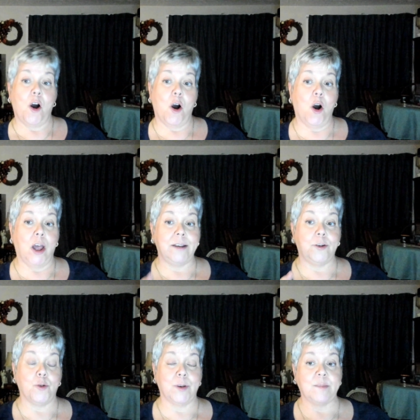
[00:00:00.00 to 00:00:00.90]
on
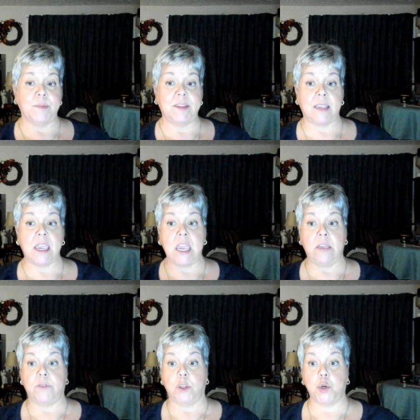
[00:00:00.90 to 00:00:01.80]
Christmas
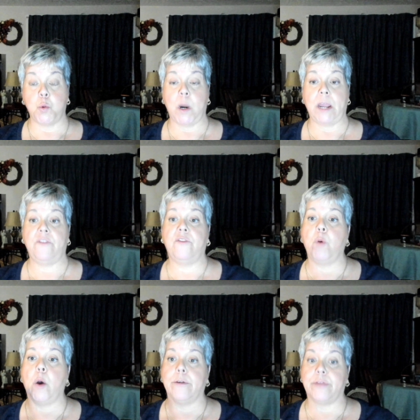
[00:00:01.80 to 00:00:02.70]
Eve, the
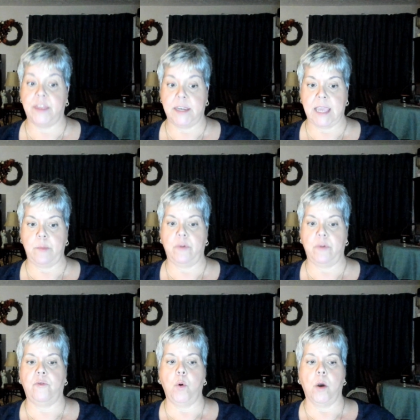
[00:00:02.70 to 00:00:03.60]
24th, the day
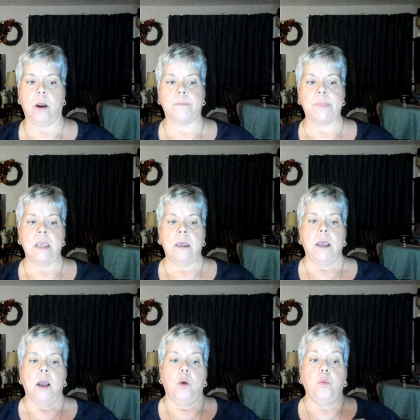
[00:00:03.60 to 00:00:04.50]
before,
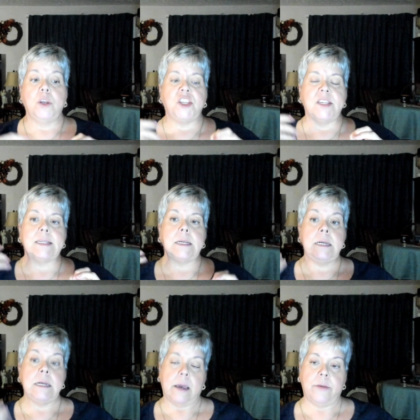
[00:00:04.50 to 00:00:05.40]
which is
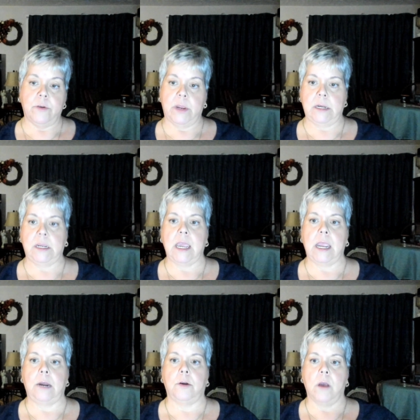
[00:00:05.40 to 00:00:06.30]
another
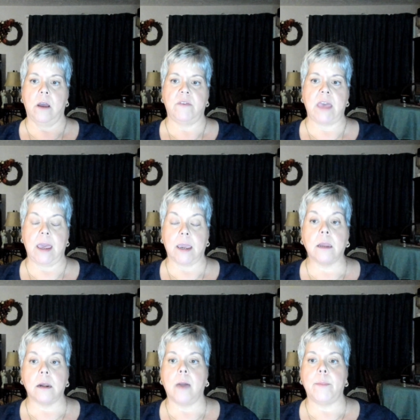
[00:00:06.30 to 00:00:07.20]
indicator of
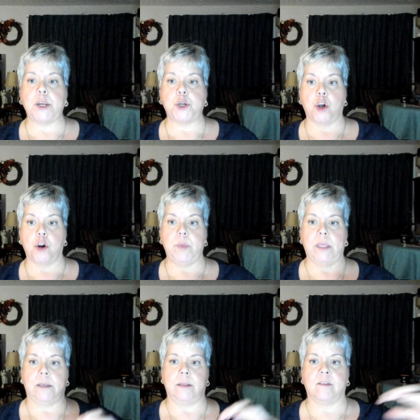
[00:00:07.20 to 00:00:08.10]
economic
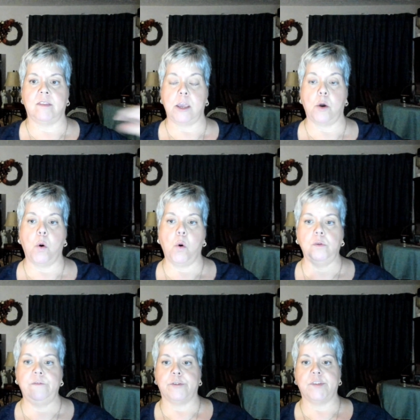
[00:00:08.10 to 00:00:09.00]
turbulence, the
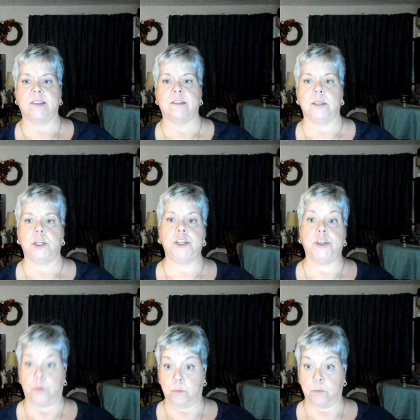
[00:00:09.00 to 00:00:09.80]
old versus the new,